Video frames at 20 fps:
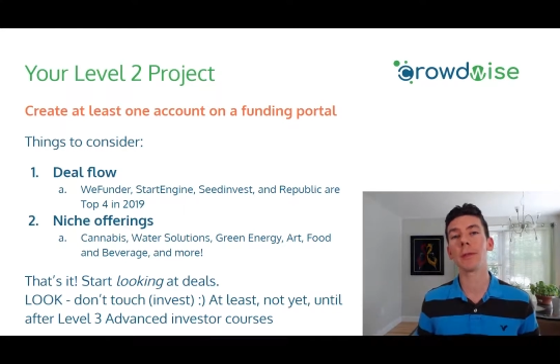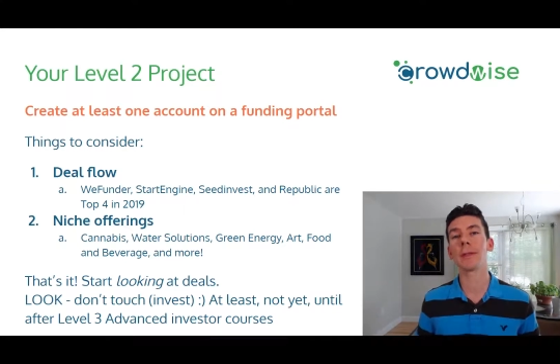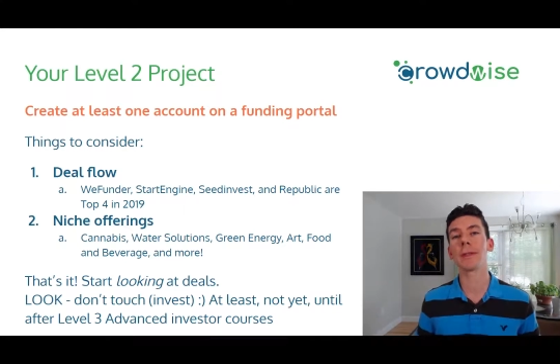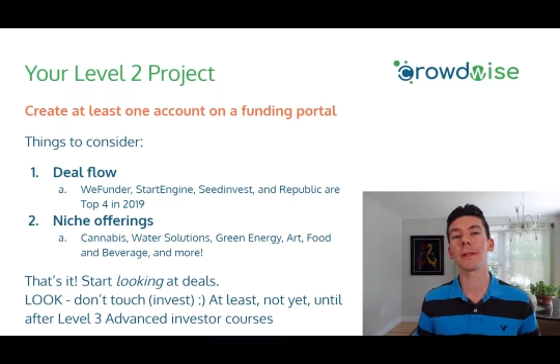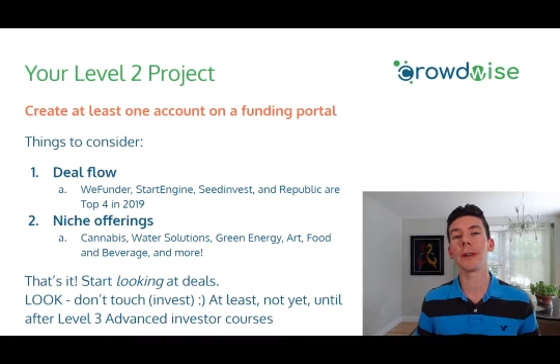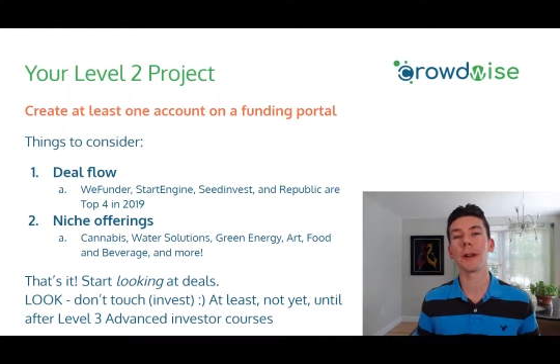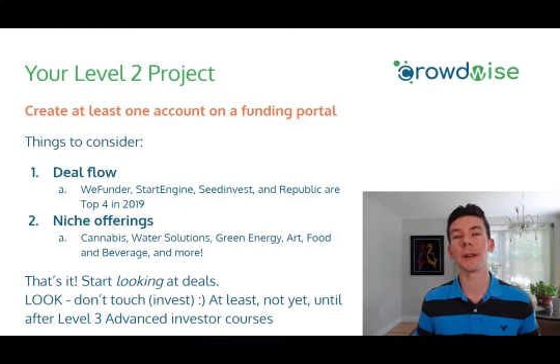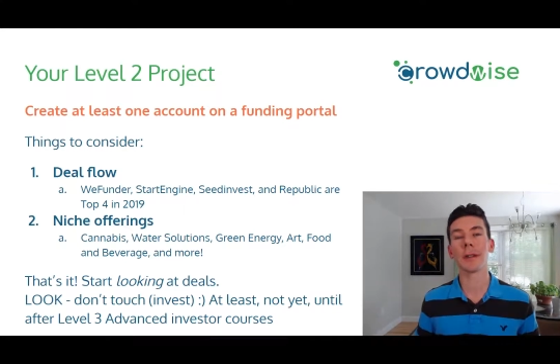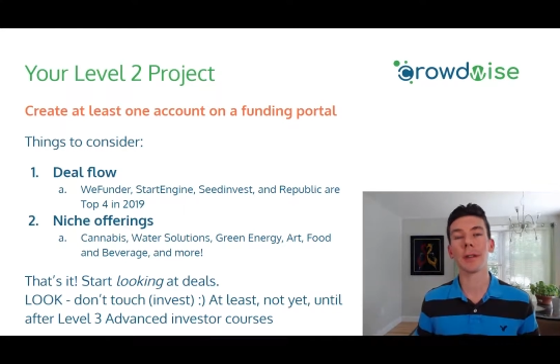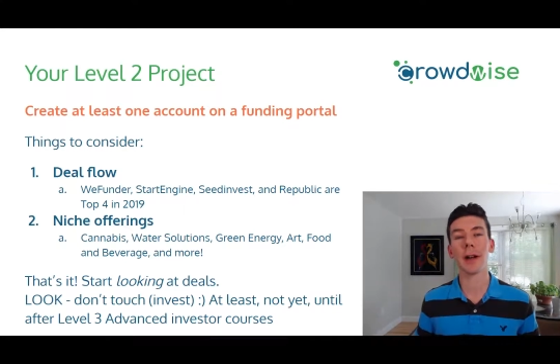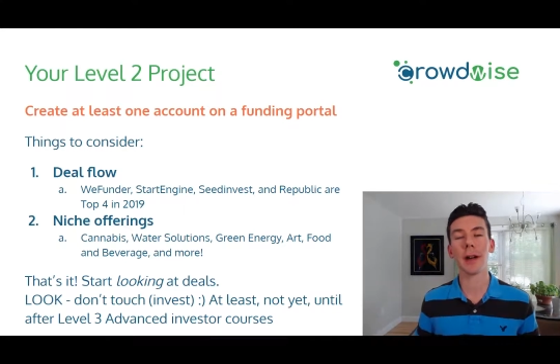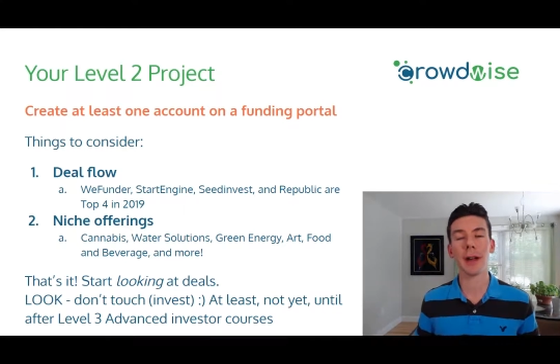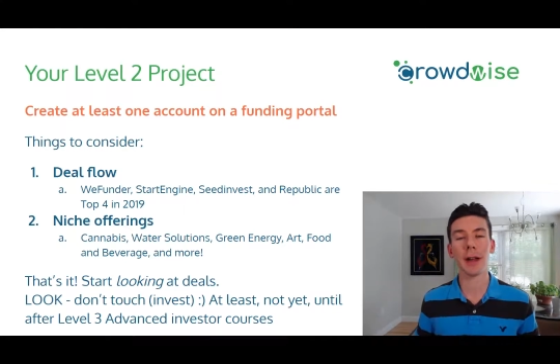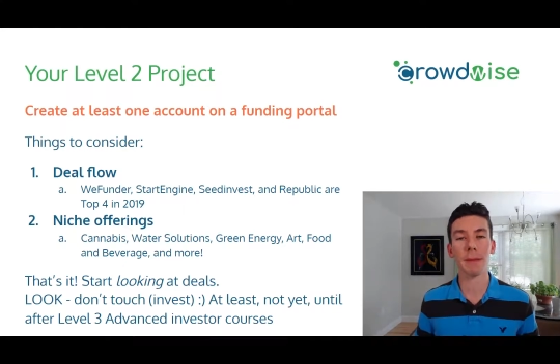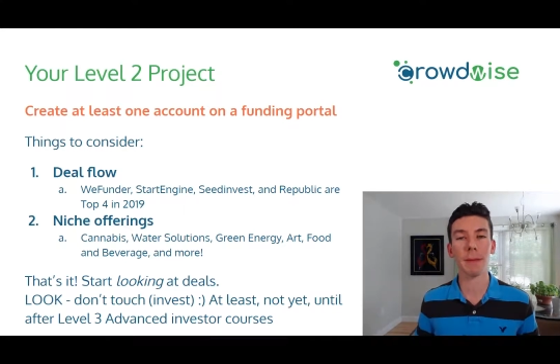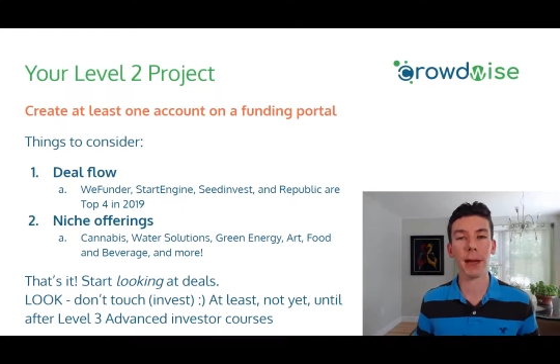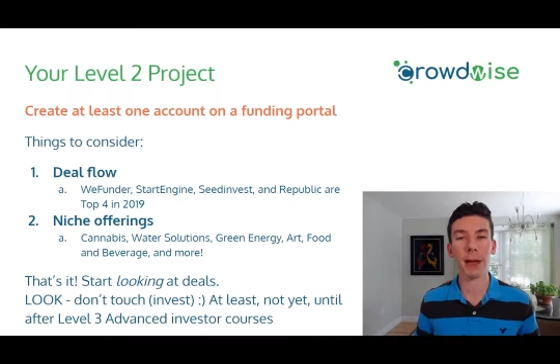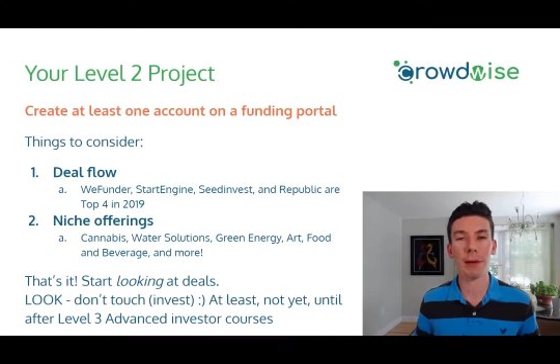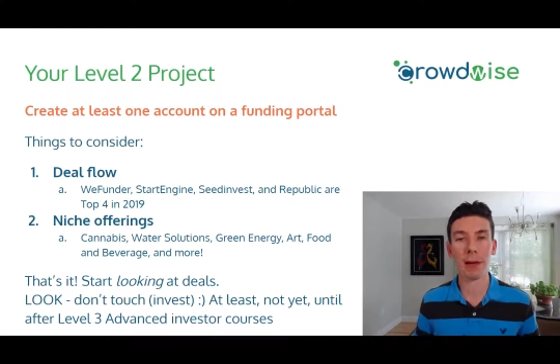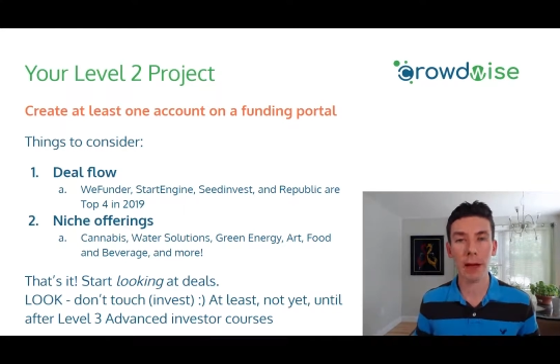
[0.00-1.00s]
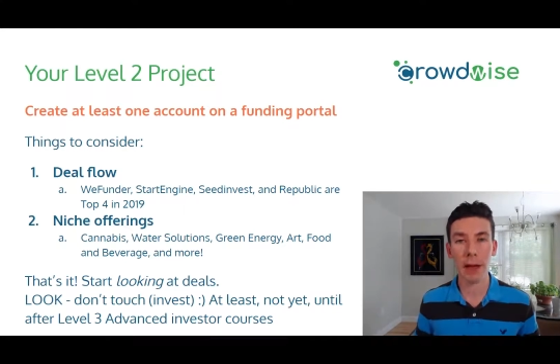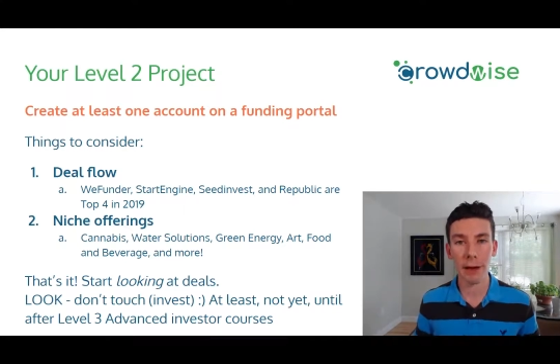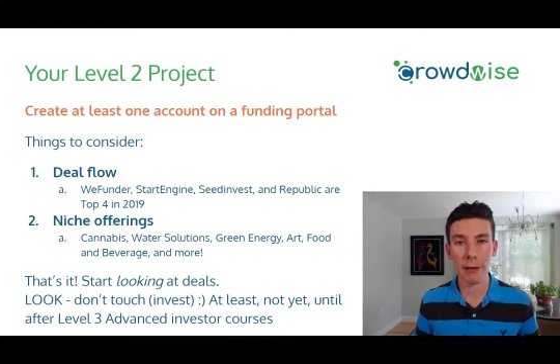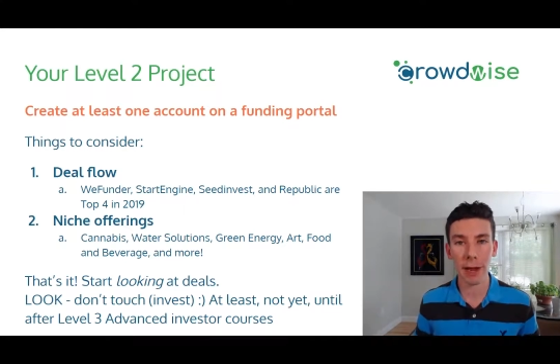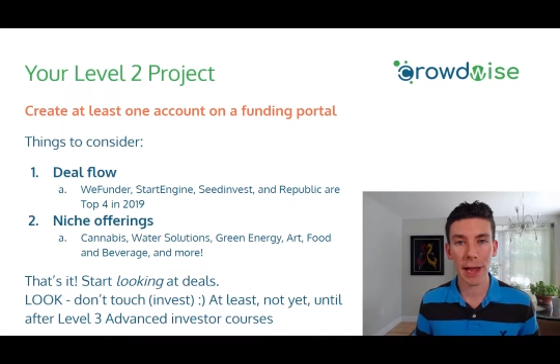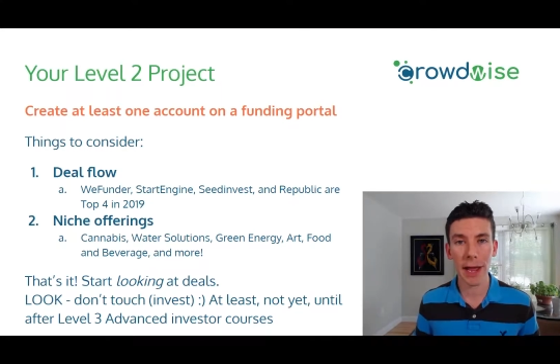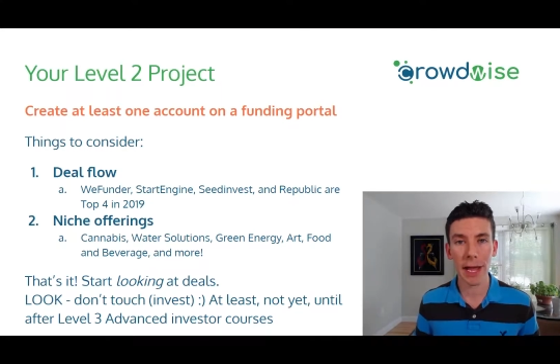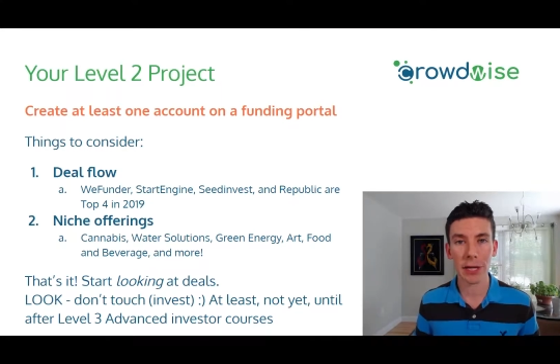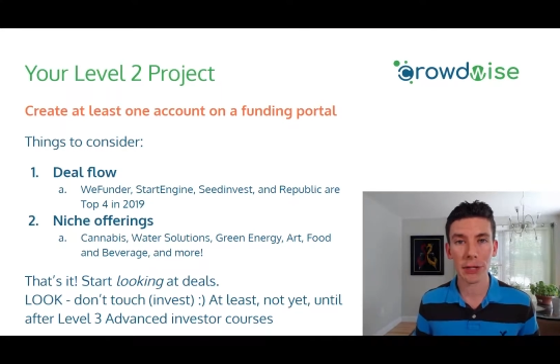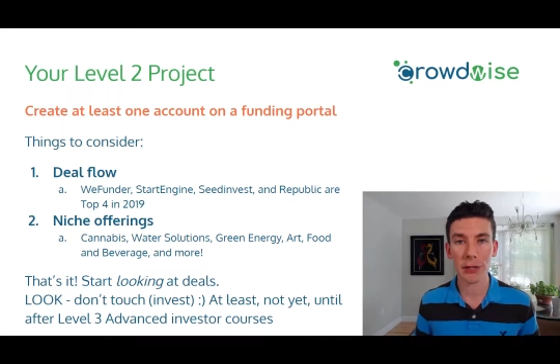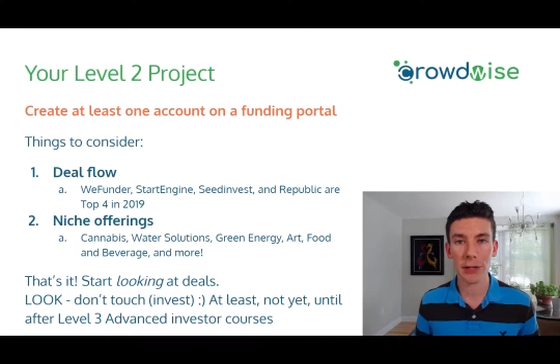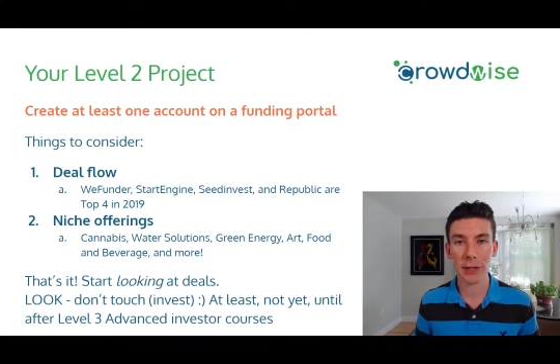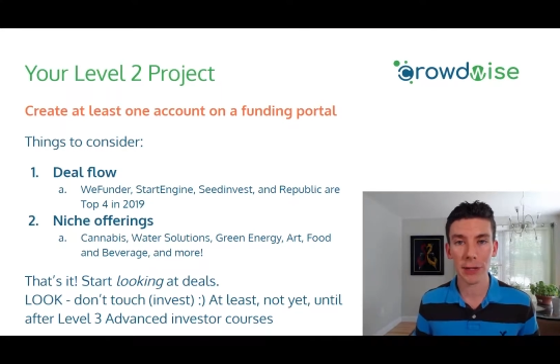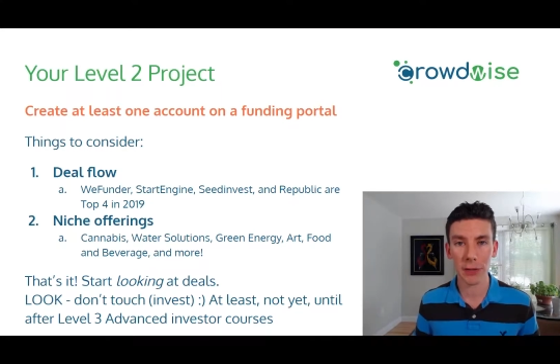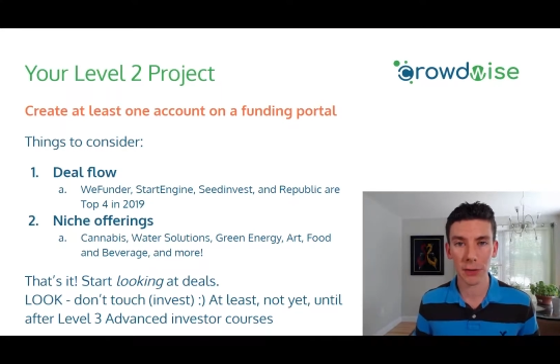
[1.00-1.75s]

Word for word: we'll start talking about how to actually